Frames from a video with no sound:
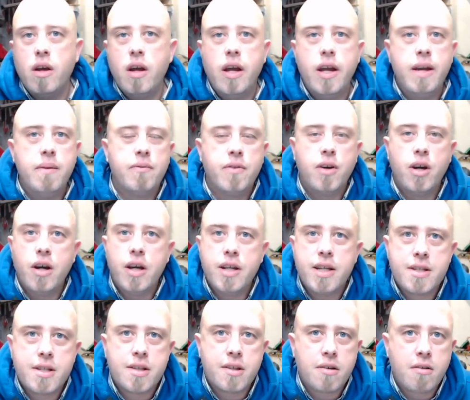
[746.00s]
inverted
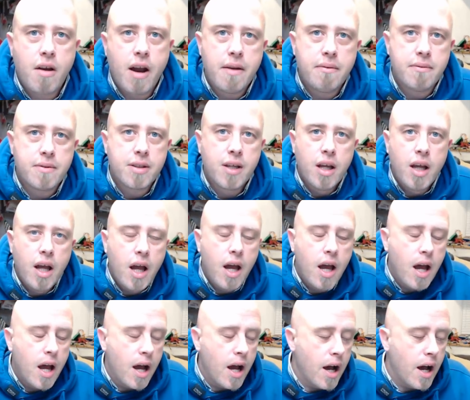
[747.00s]
into the ground,
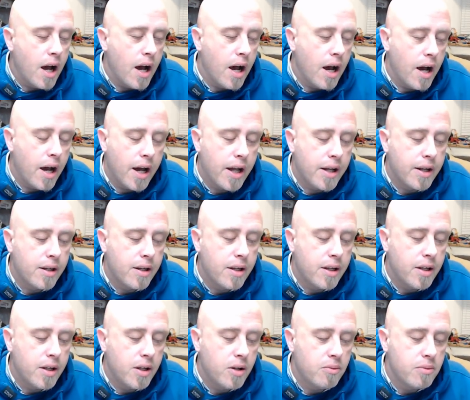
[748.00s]
and
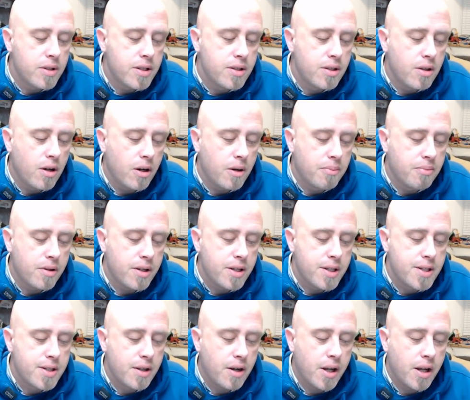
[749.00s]
it was not a pretty
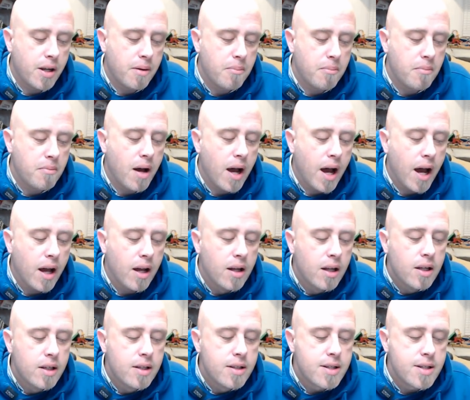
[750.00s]
sight, and Matt
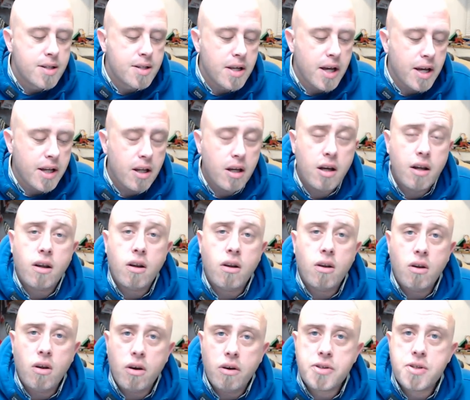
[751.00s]
said a
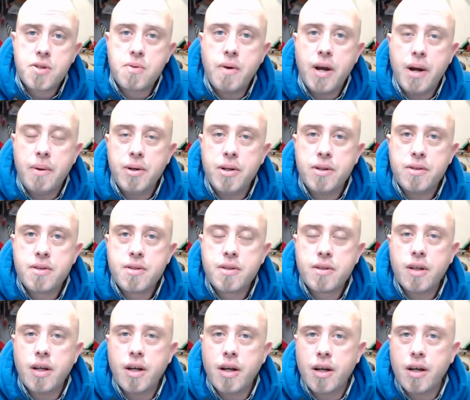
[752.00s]
lot of swear words,
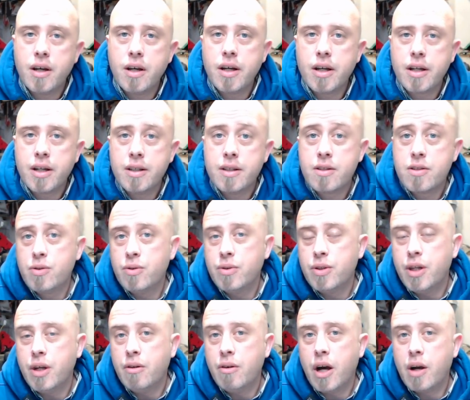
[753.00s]
I can assure
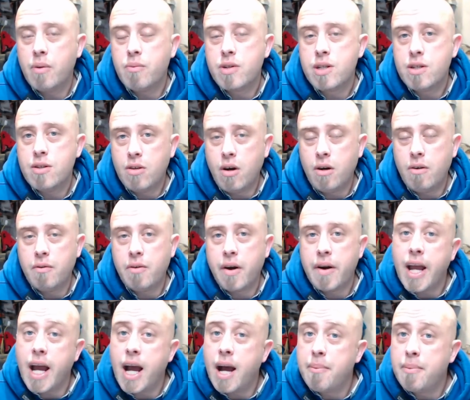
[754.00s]
you. I was not
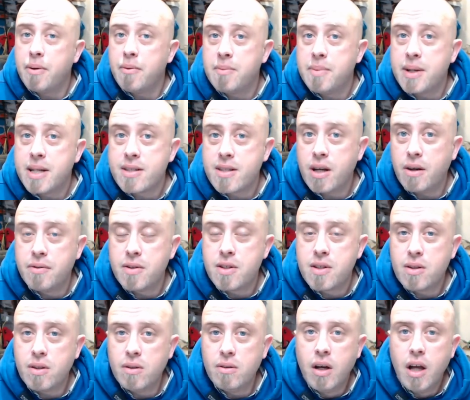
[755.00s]
very happy with myself at
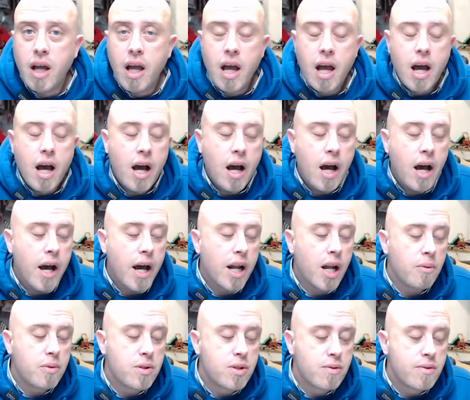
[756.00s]
all, and
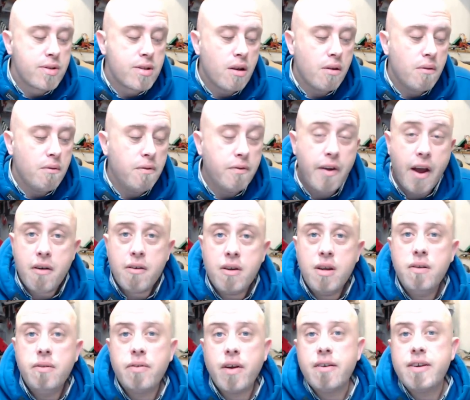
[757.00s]
I was also
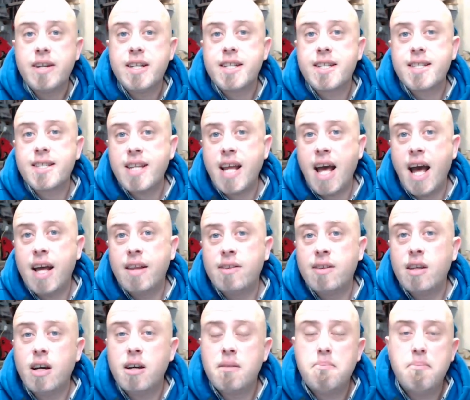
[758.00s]
very, very sad
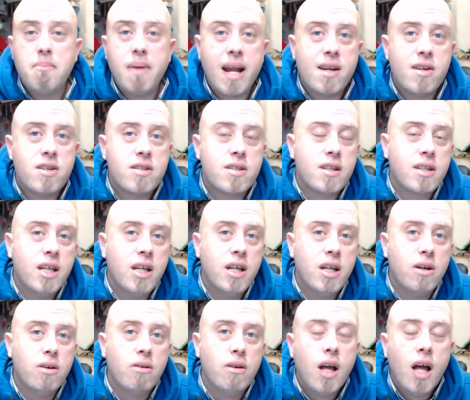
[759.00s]
that I've managed to
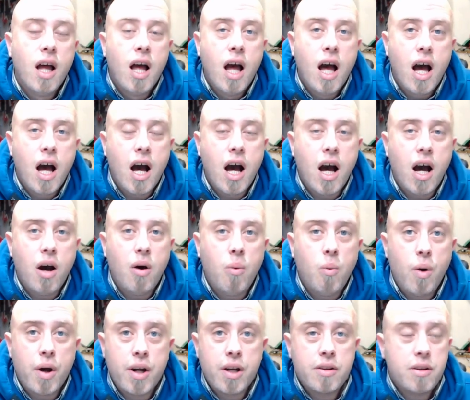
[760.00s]
kill
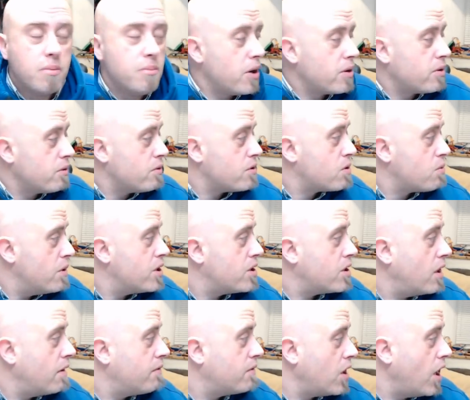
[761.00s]
one of the models which
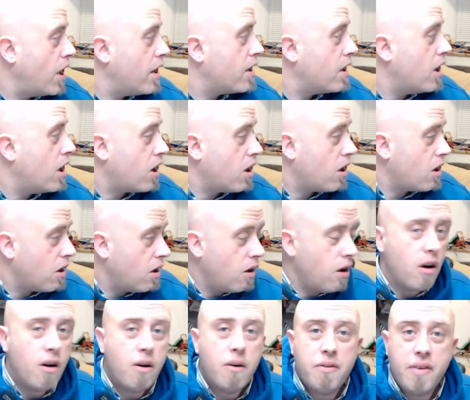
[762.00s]
I've done a
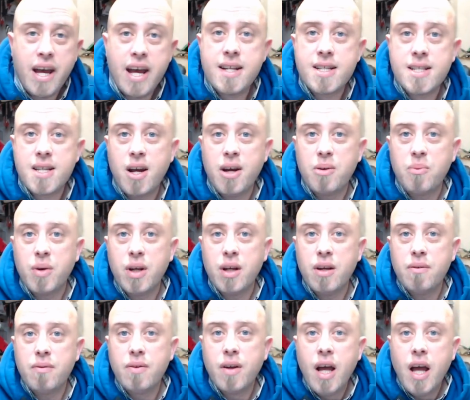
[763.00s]
lot of airtime
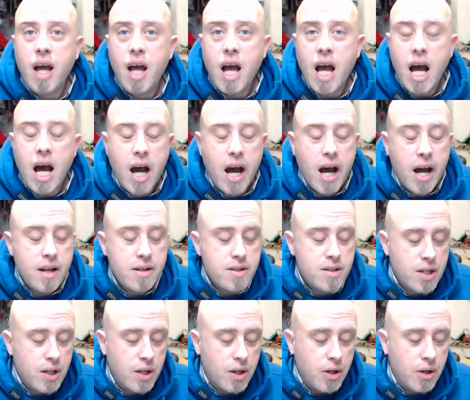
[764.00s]
with.
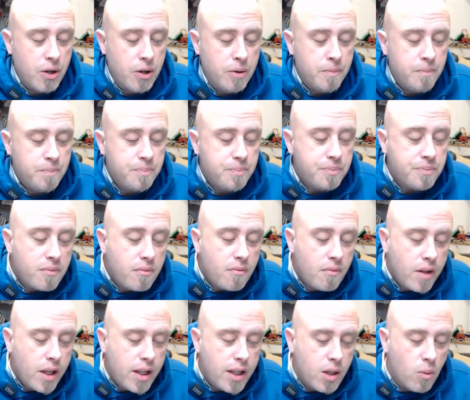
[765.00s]
So
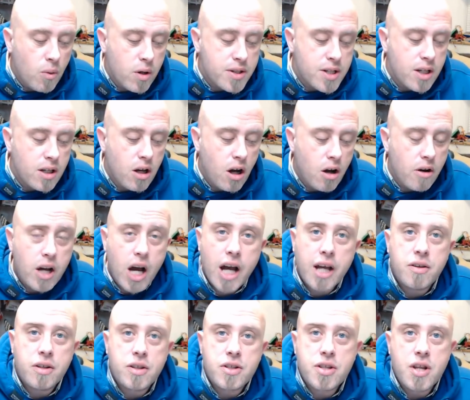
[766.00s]
it wasn't long.
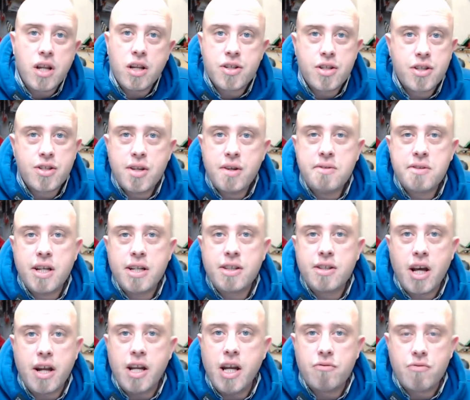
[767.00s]
As soon as I'd
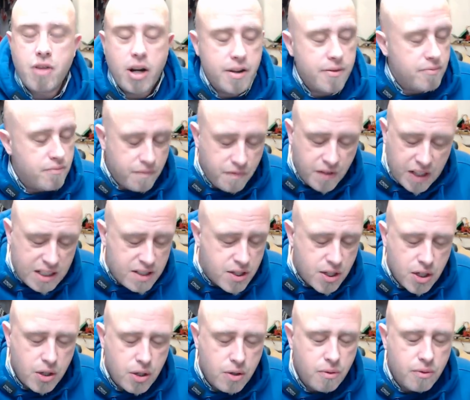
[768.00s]
done it, right,
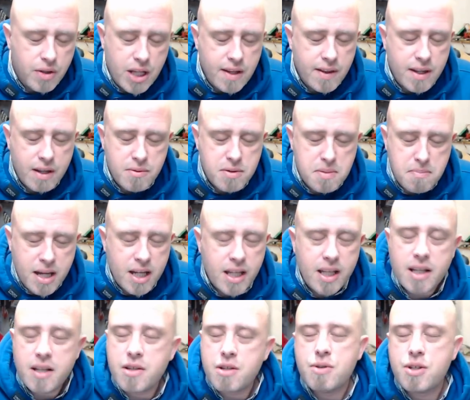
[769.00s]
V2, there was many
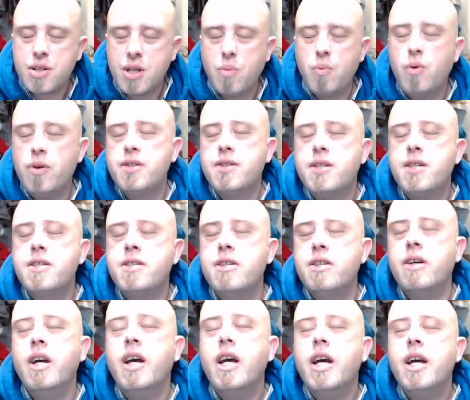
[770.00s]
things which I wanted
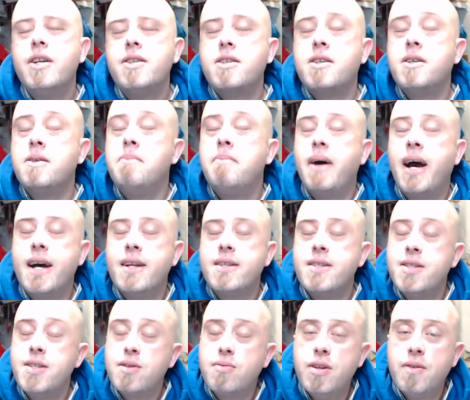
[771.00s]
to compact
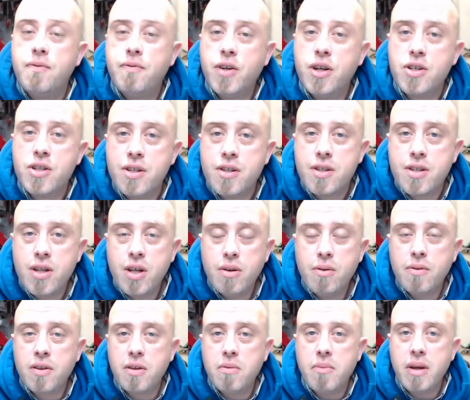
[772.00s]
into a version 2
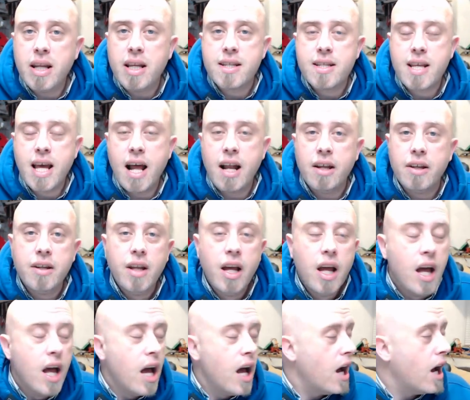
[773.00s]
of the Mini-Talon.
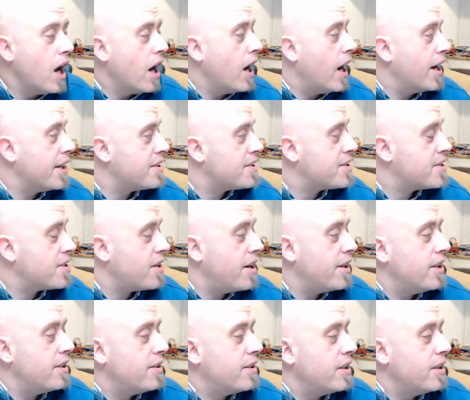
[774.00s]
I
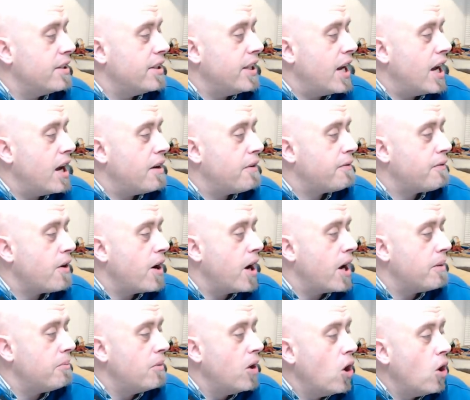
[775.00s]
decided that the
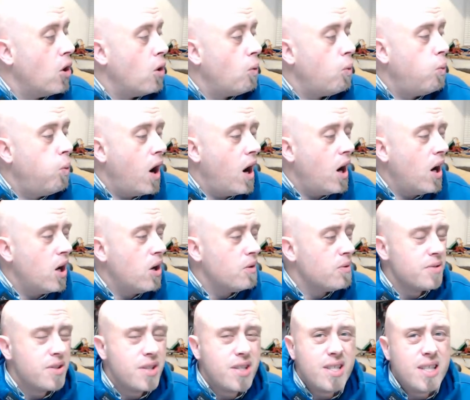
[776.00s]
airframe,
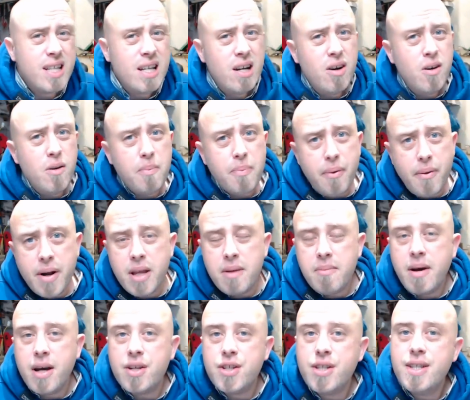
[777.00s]
while still pretty
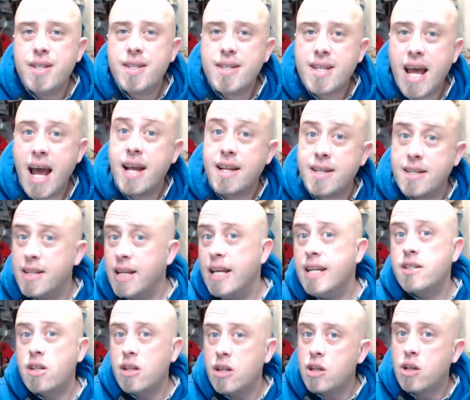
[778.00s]
much intact, and it
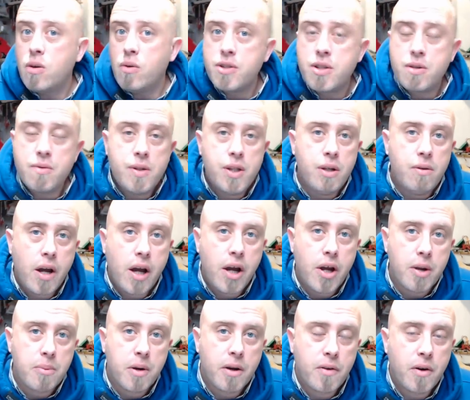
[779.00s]
is going to go on to a new
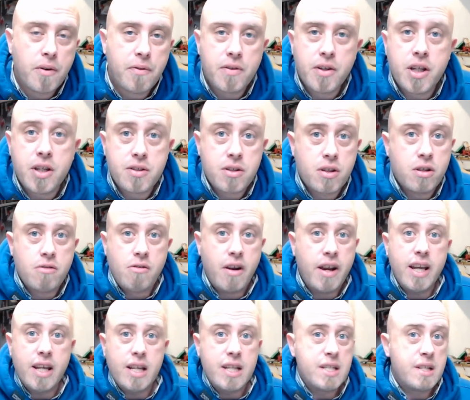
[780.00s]
home, I've offered it to
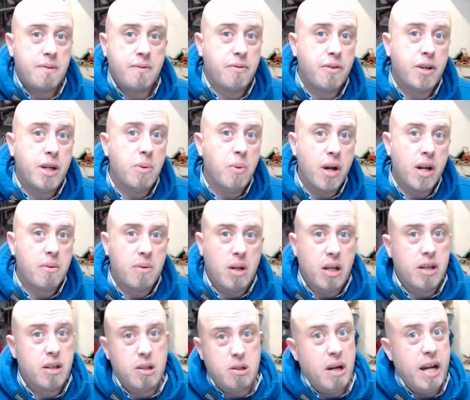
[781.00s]
Craig as a free one. I'm
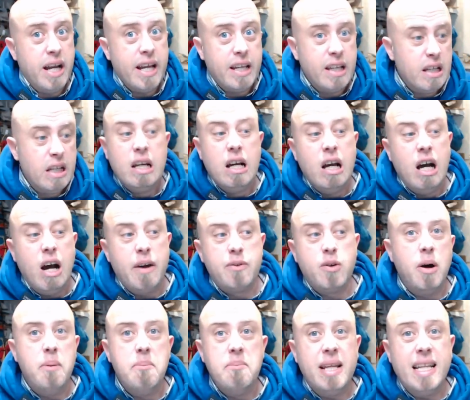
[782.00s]
like, Craig, I've
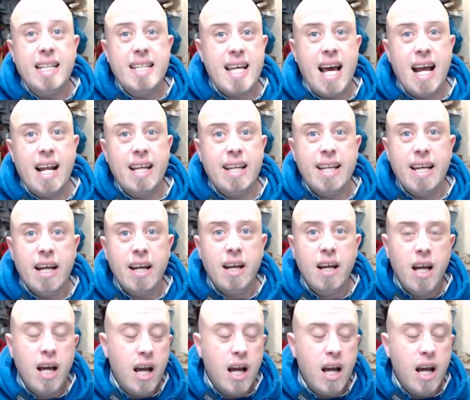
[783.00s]
got a Mini-Talon here.